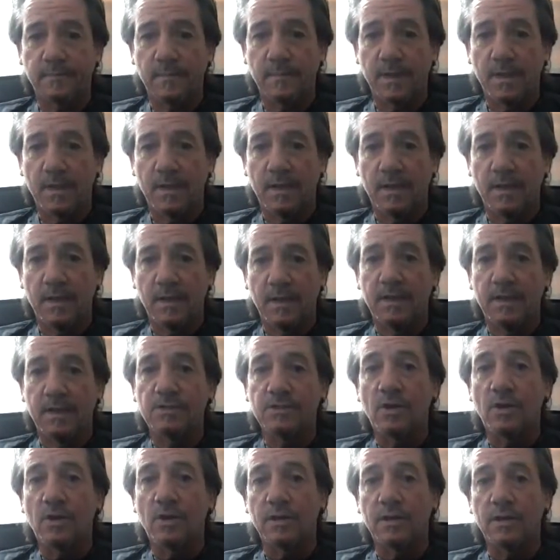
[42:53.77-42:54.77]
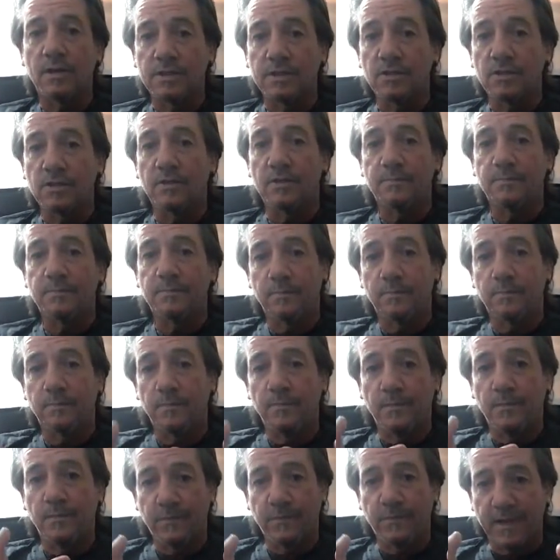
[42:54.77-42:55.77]
He's got to figure
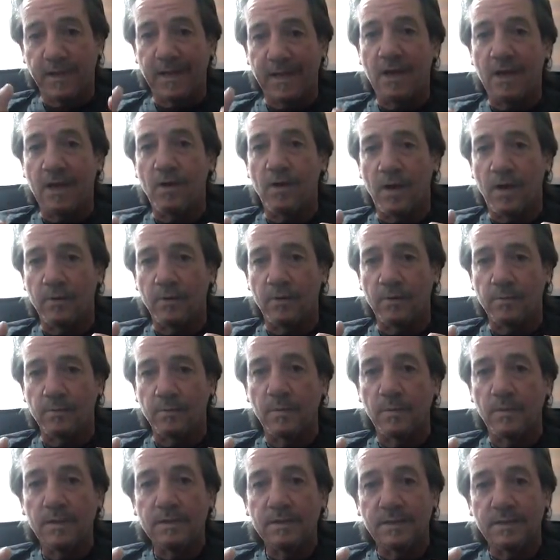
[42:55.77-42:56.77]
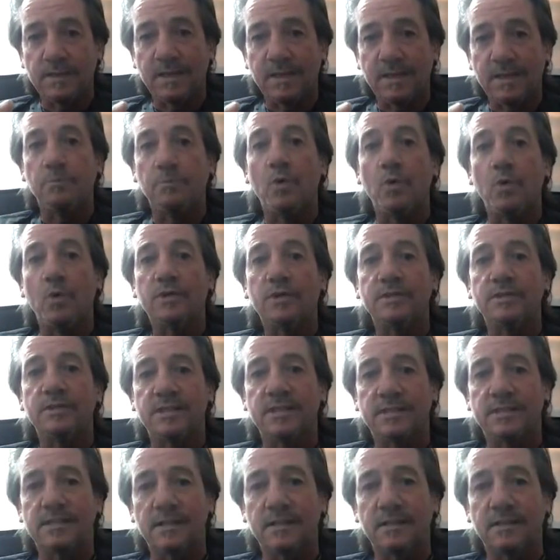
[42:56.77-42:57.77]
out how to get more
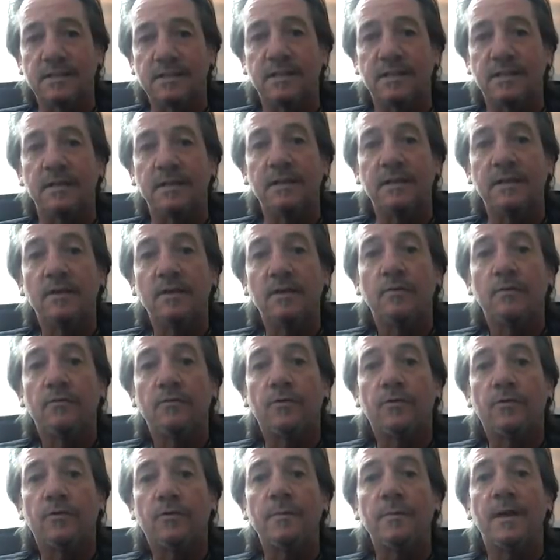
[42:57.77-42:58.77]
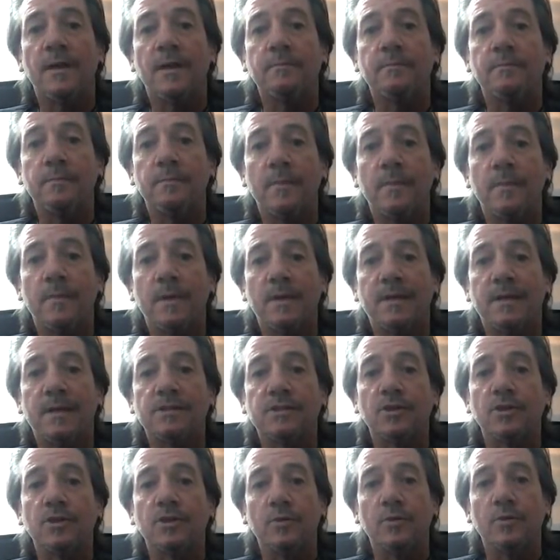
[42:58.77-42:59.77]
consistency from them as a
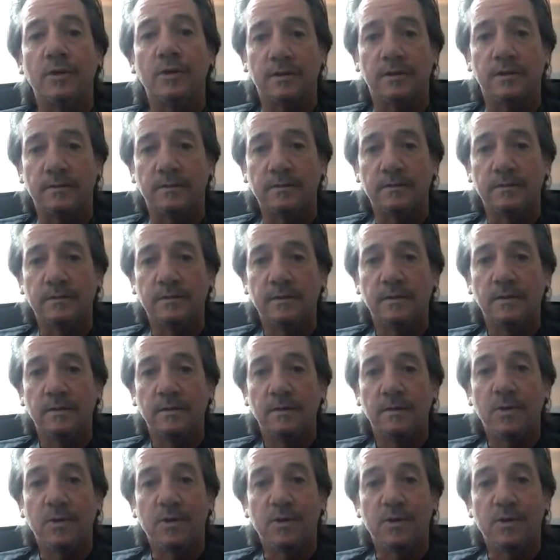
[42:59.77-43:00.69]
unit, because that